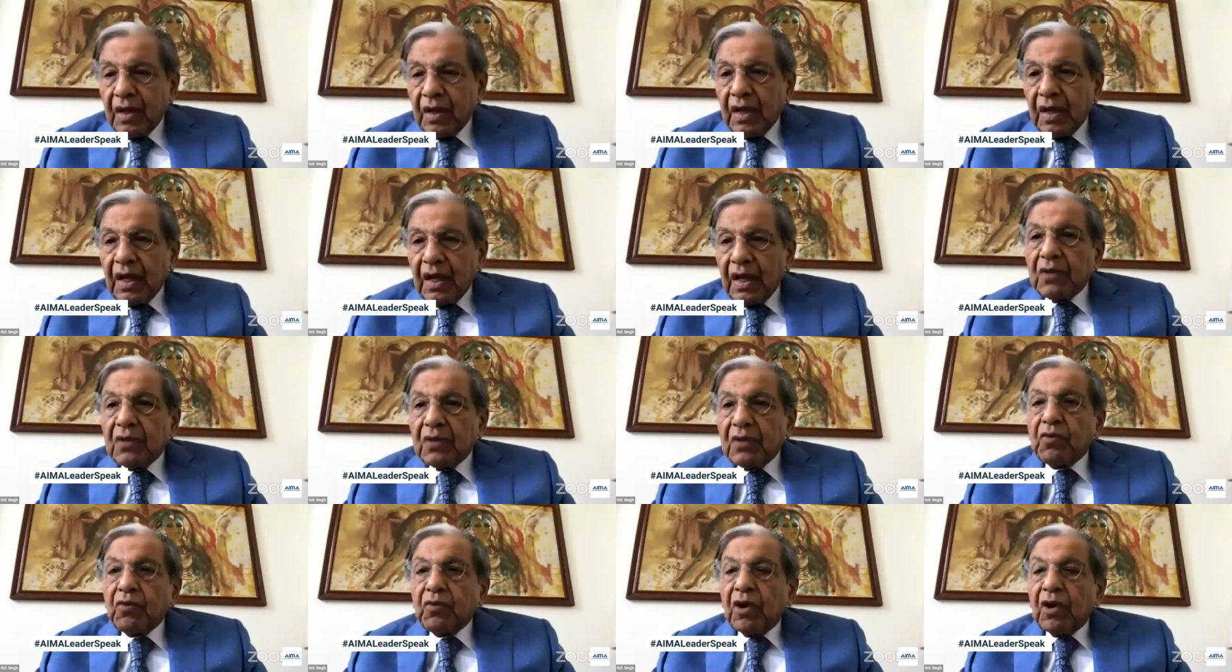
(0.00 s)
And
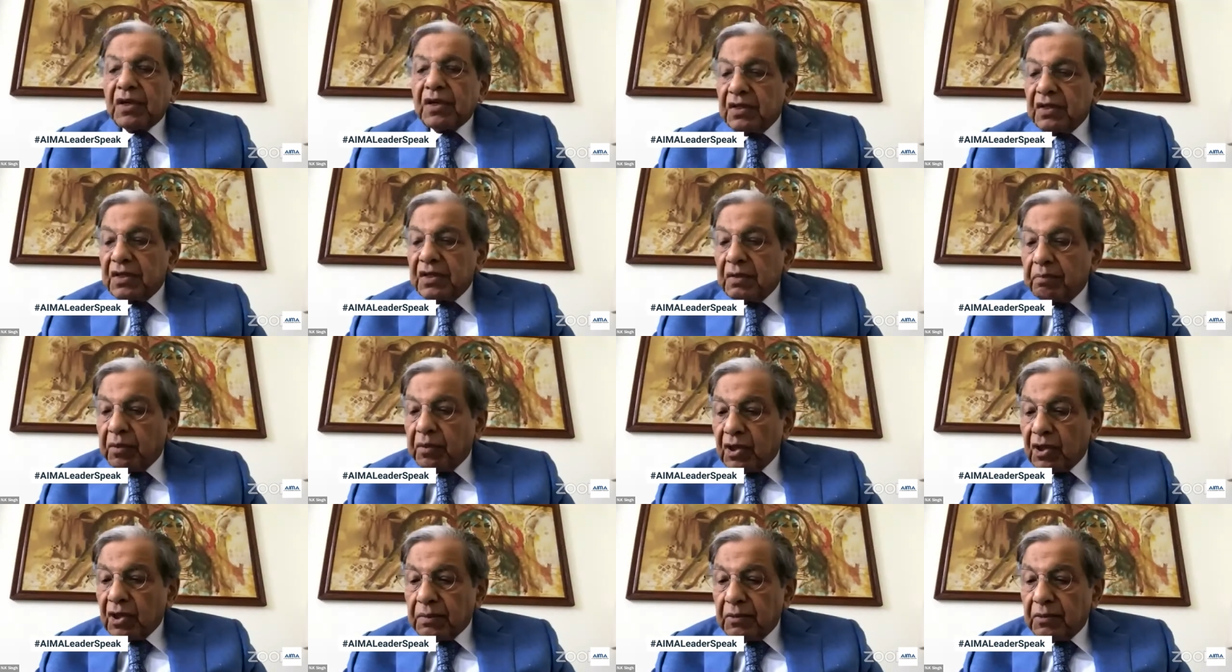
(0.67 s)
what is this
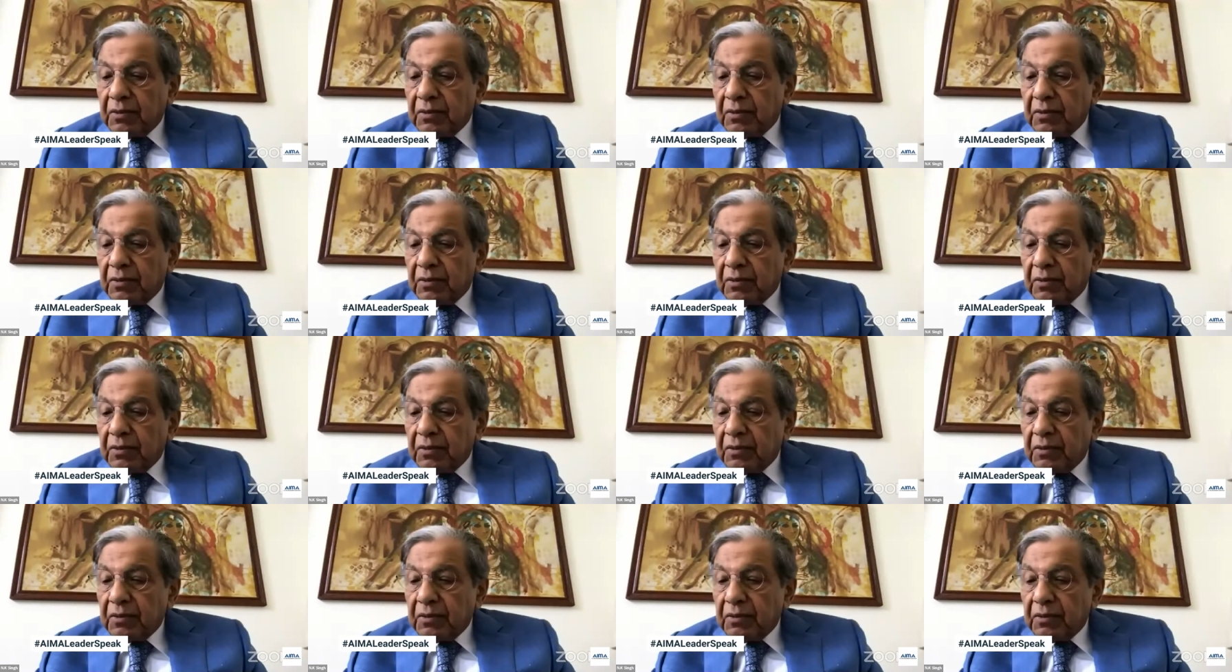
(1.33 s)
impossible
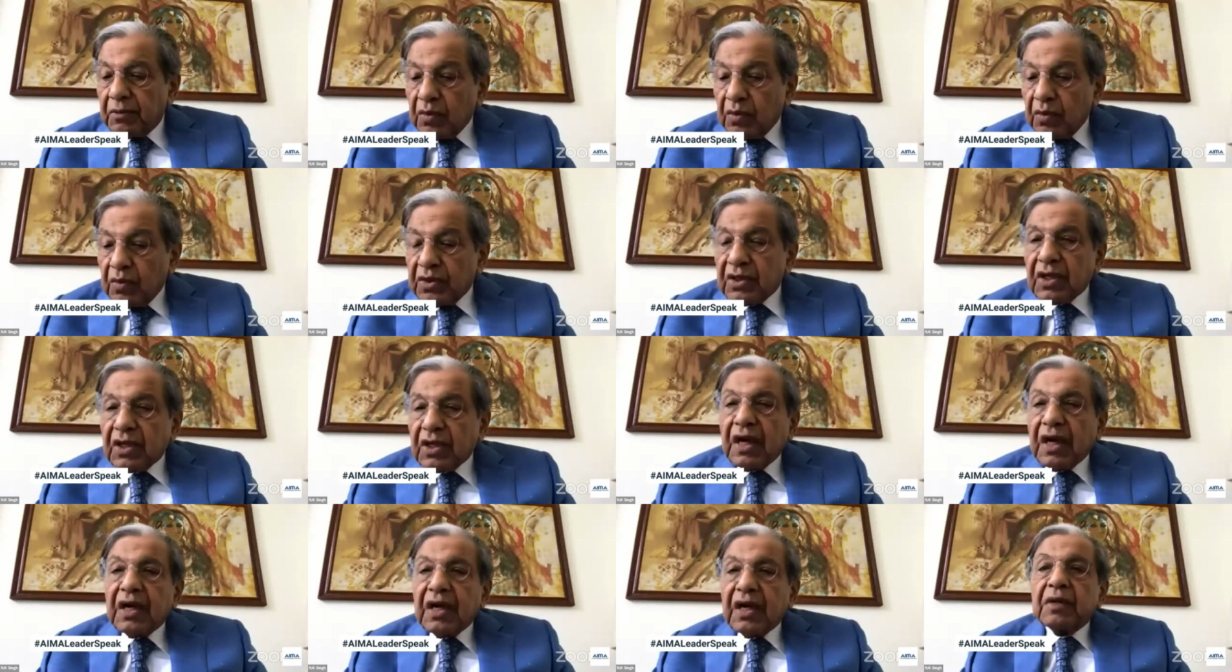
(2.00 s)
trinity which
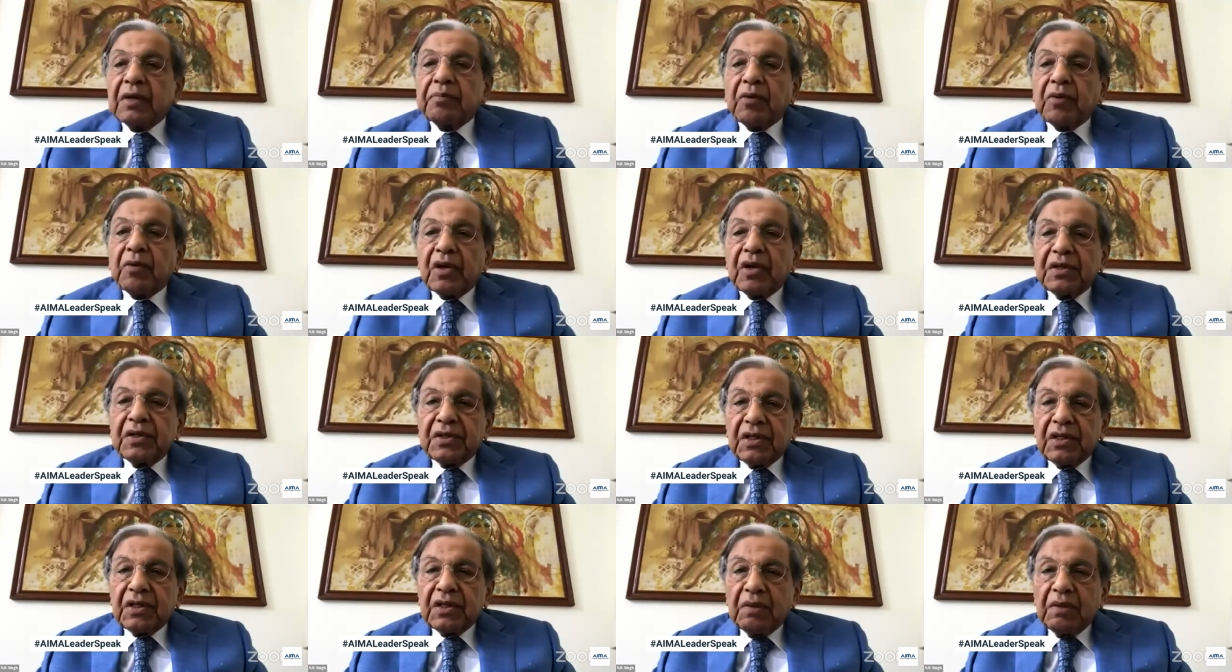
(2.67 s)
current
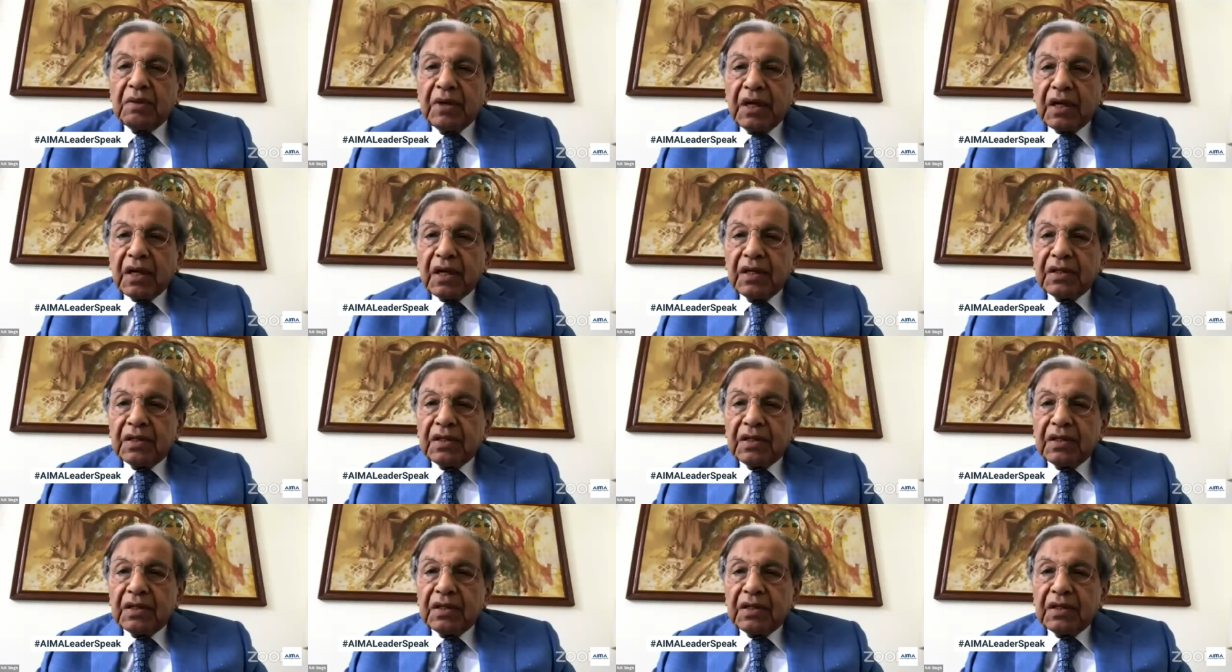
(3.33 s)
policymakers